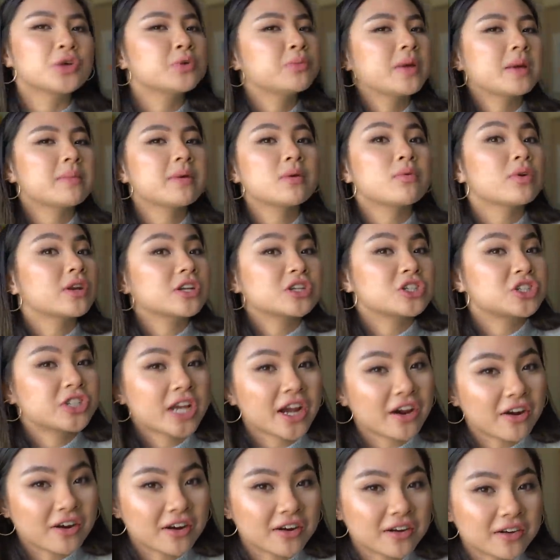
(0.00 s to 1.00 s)
you maybe want to
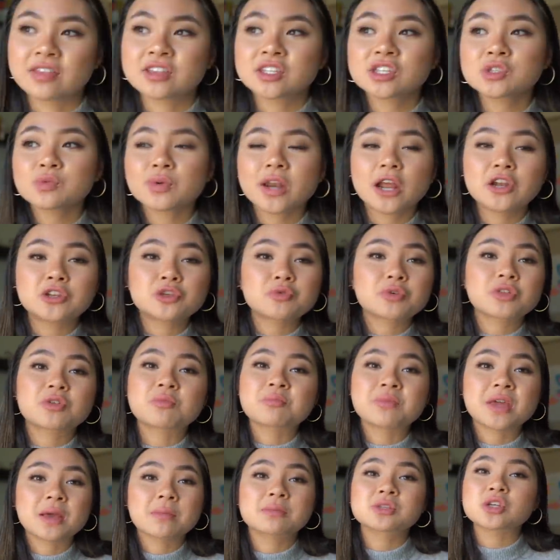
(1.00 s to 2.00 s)
share. This is what I do with
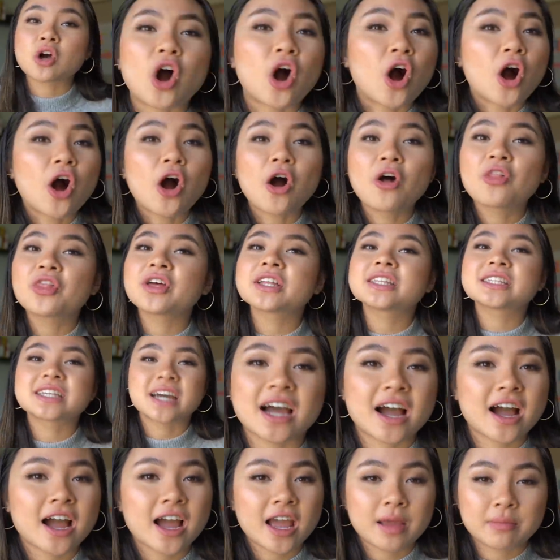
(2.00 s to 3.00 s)
memes all the
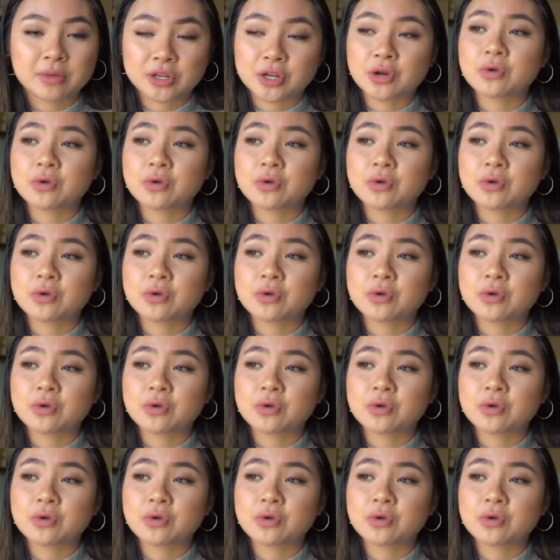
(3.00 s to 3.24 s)
time. You